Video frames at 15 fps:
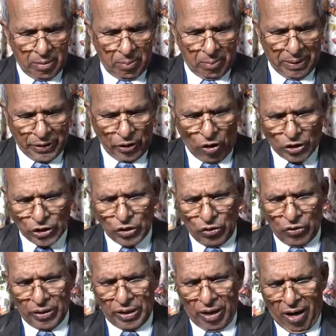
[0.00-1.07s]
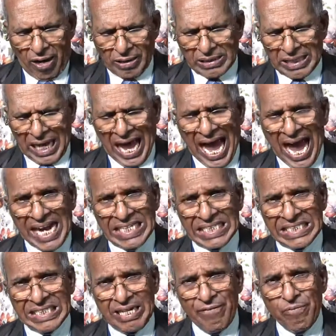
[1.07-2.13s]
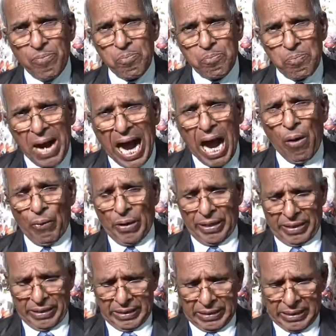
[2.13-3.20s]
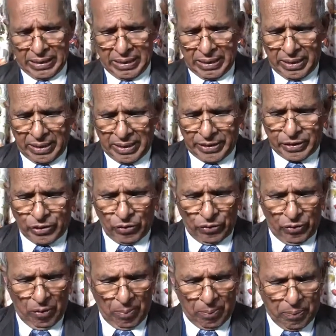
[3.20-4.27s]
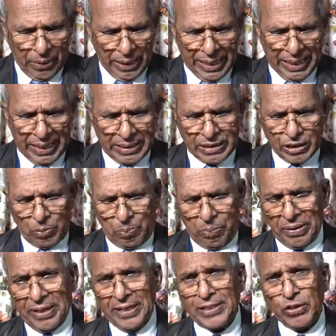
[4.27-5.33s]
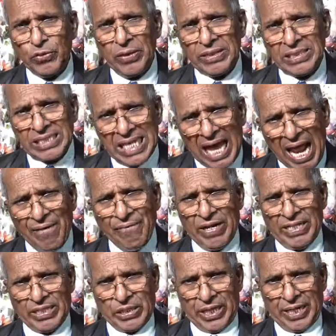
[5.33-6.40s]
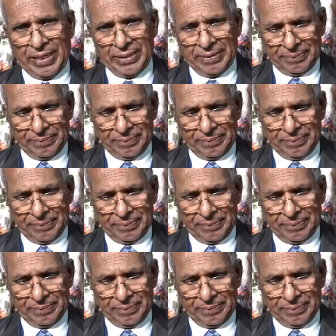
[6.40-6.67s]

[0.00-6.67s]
but also God's active power to bring spiritual salvation,